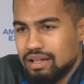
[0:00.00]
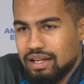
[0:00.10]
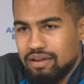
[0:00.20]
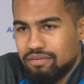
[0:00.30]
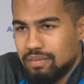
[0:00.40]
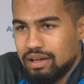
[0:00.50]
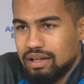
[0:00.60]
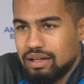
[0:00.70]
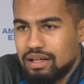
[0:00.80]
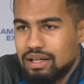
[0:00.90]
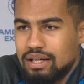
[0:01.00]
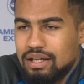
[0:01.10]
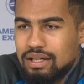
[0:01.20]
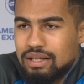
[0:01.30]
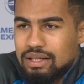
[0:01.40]
they give me,
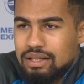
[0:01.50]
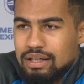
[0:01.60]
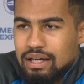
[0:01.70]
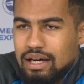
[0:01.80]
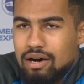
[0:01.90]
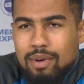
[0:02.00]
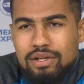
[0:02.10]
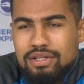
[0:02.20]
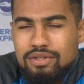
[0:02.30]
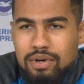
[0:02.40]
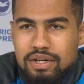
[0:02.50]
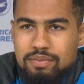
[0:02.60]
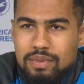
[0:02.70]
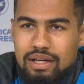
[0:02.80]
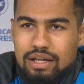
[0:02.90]
how much they trust
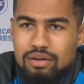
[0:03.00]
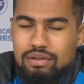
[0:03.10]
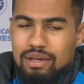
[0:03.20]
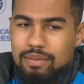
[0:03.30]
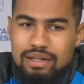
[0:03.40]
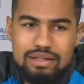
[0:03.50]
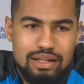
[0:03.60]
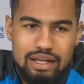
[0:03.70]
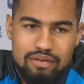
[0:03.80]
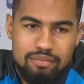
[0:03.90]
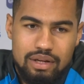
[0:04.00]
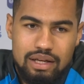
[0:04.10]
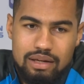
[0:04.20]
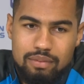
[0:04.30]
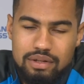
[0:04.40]
me, all the minutes they give me
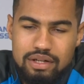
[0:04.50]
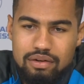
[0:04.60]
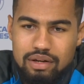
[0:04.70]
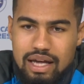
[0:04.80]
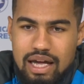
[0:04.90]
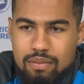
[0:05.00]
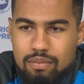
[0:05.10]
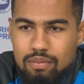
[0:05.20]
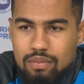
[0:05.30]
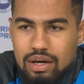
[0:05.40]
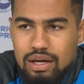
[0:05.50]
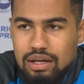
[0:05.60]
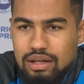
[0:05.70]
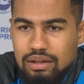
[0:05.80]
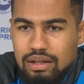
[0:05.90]
in every single game,
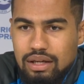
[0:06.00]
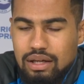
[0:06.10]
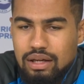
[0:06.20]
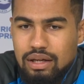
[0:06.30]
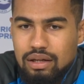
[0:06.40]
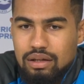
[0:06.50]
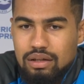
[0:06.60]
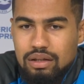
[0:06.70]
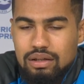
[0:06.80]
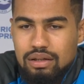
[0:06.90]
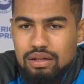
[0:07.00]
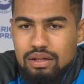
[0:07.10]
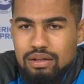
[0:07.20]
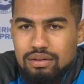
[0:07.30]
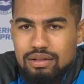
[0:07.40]
and uh,
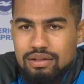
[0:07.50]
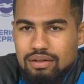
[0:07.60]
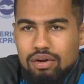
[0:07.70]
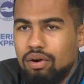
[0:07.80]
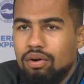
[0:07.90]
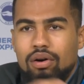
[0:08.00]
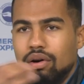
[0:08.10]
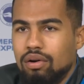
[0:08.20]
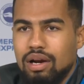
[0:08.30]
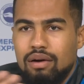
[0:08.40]
just all, all